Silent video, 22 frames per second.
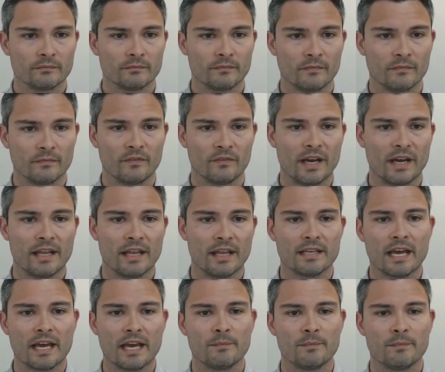Finance
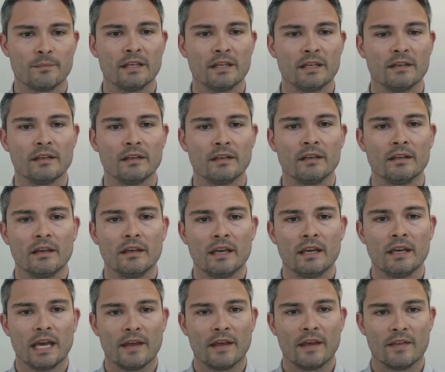Admin,
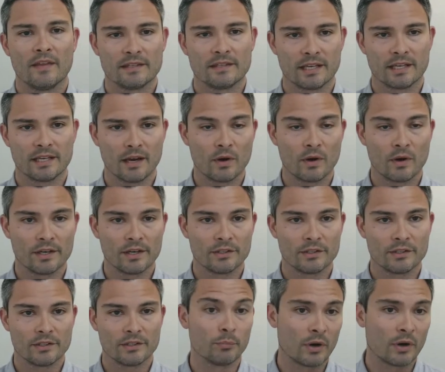and then say I wanted
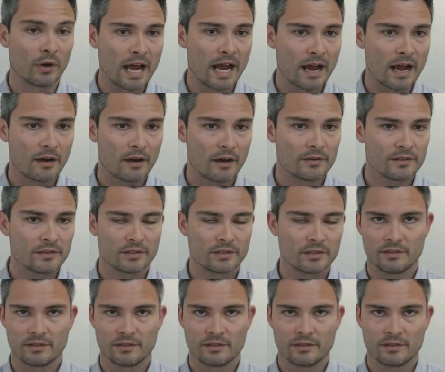to browse.